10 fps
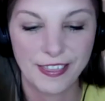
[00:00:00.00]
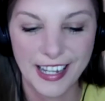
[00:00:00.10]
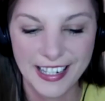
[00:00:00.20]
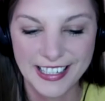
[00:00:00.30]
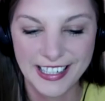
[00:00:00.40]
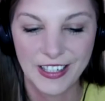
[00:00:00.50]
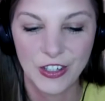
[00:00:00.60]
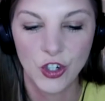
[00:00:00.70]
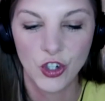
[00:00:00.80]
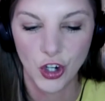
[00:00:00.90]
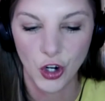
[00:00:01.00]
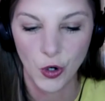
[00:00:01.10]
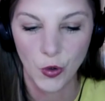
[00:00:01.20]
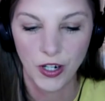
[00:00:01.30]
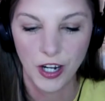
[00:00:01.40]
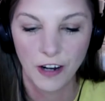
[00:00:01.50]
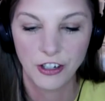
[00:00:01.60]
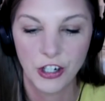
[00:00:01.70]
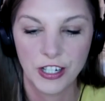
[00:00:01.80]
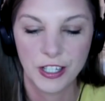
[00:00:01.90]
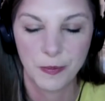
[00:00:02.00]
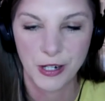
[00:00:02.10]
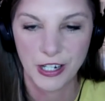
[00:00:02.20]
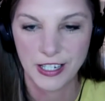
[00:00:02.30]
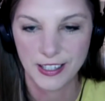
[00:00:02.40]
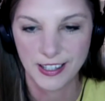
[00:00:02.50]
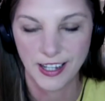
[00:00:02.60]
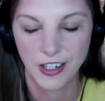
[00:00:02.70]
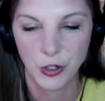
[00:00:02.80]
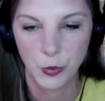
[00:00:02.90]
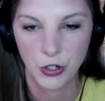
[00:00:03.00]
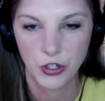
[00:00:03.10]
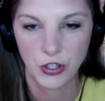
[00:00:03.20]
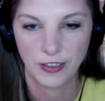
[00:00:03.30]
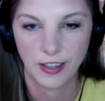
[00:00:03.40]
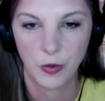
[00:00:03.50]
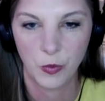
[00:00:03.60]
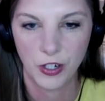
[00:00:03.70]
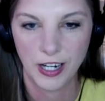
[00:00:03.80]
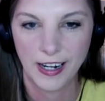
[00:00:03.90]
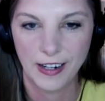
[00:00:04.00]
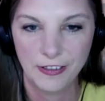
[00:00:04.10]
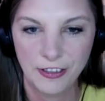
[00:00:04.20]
they didn't show of your experience that you wish that they would have?